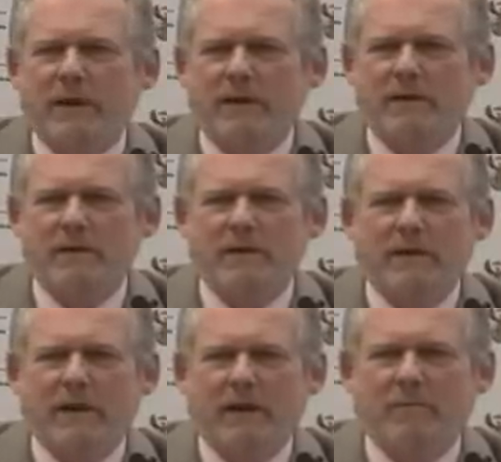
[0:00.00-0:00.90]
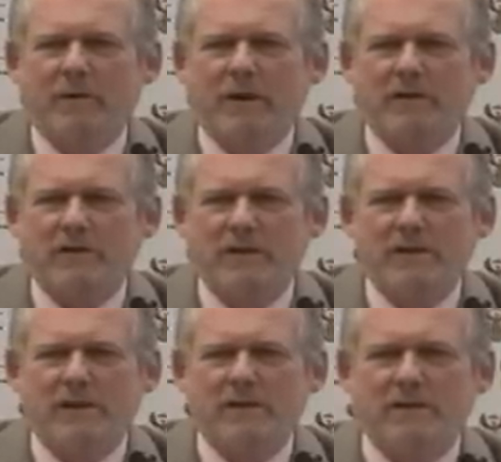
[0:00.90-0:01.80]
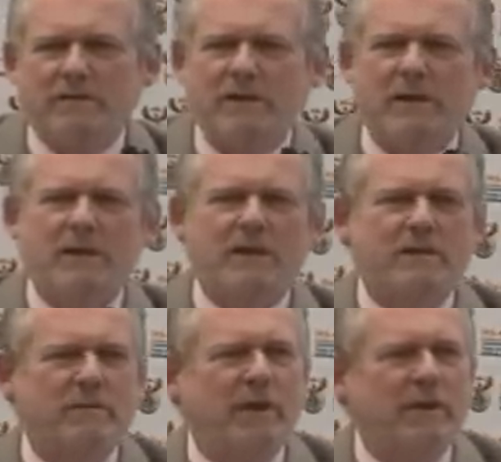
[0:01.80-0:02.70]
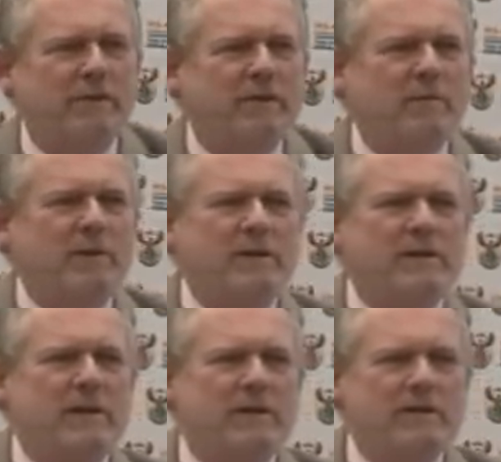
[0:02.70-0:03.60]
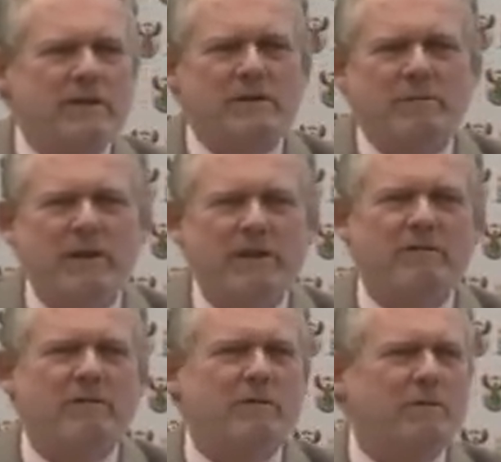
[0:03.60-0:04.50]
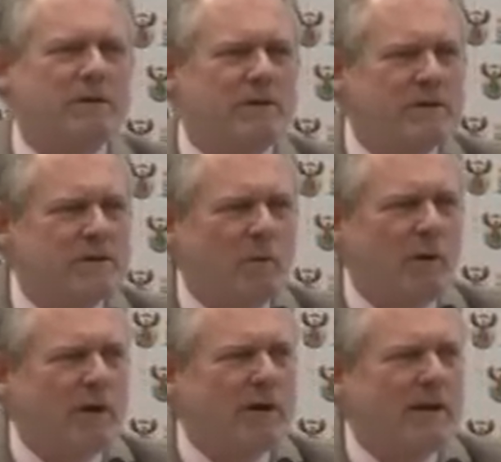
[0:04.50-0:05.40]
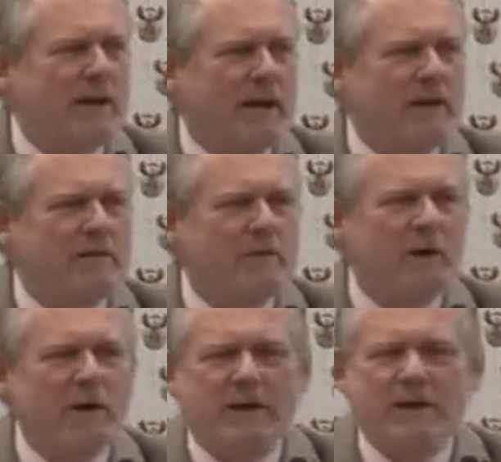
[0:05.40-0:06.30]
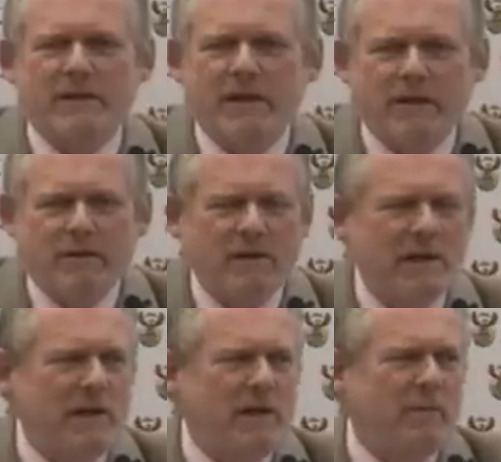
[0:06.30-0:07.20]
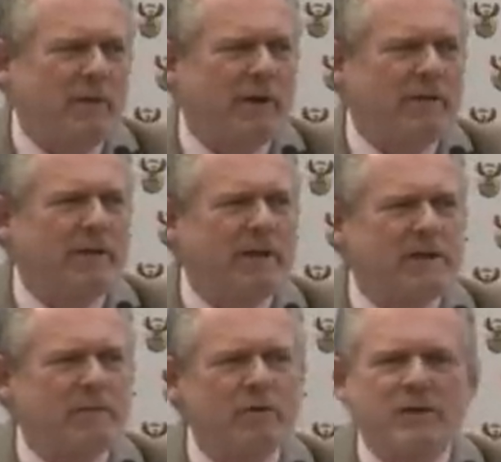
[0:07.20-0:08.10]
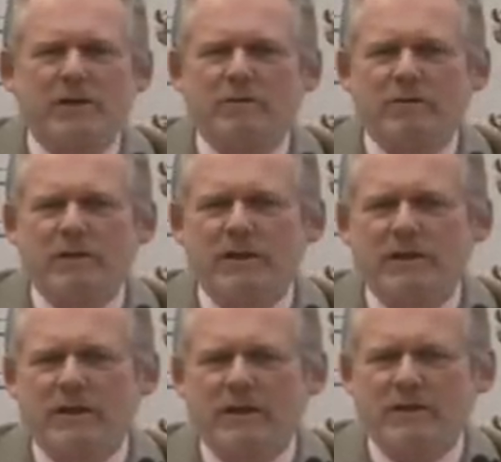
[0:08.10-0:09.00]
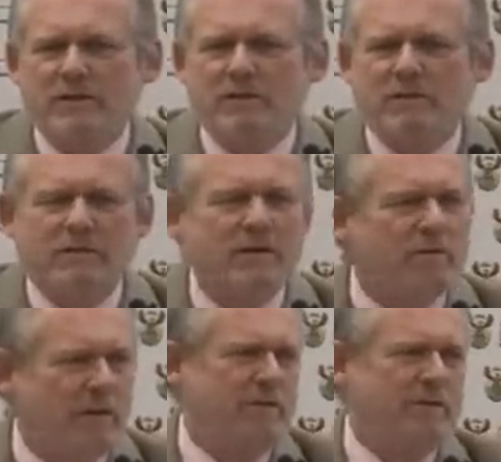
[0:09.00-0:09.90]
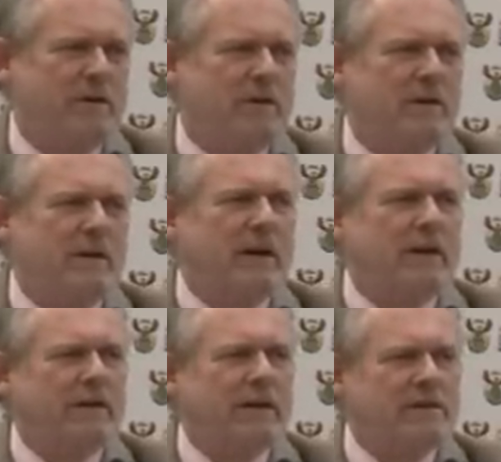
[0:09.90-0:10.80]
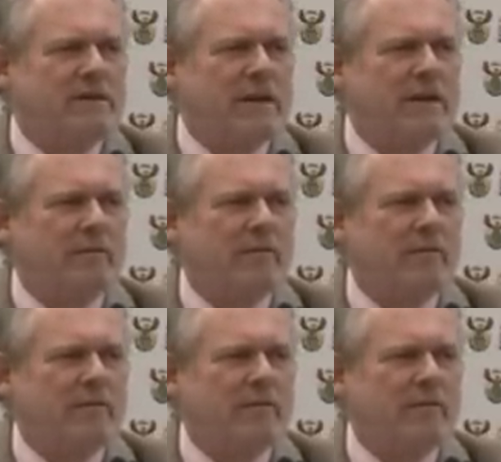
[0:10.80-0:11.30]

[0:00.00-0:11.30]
and uh, our production incentive to make a film in this country, as many of you in smaller end of the market know. But I think that's a pretty good indication of the growth uh, that has taken